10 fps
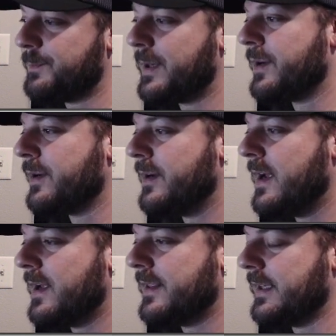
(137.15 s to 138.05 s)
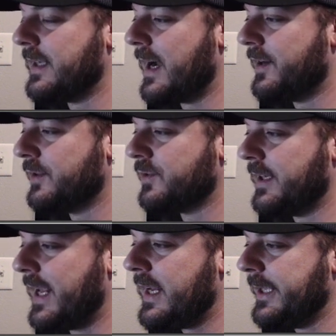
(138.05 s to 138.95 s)
bigger, than
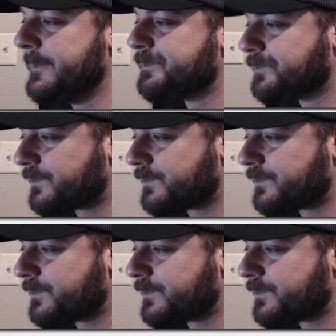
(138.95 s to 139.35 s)
980.